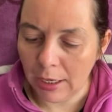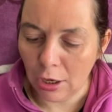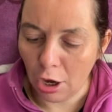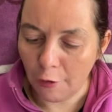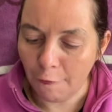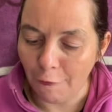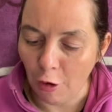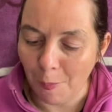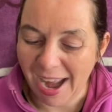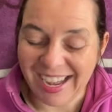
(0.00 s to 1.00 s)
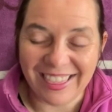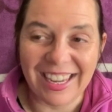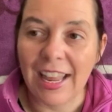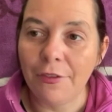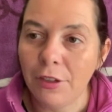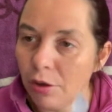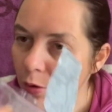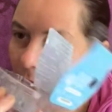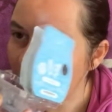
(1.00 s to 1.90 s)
note from the lavender on the